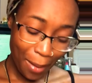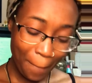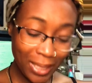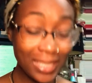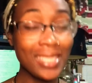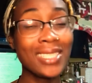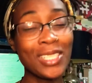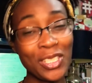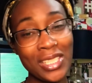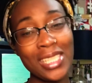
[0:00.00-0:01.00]
But
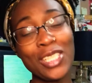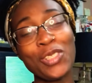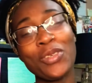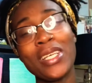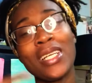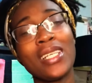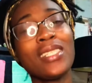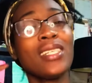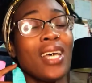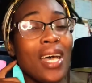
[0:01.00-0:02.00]
seriously, join
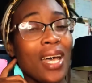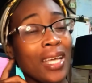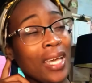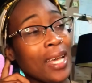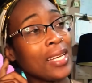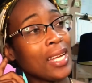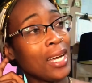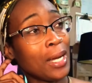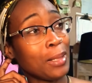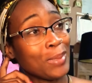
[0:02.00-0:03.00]
us Again,
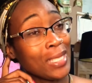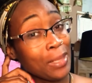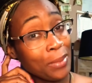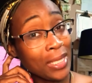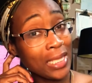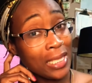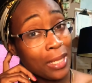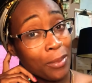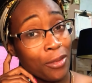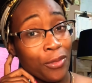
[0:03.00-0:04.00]
send me a
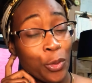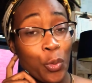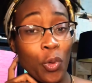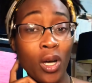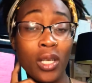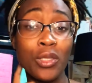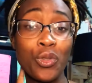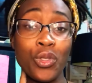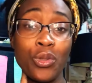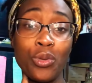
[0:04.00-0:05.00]
DM if you want
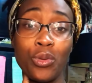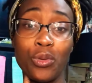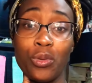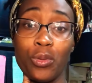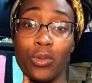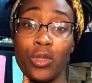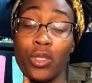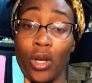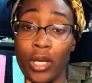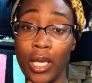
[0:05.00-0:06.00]
to
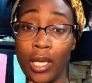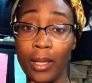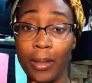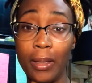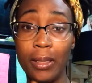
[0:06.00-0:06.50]
start a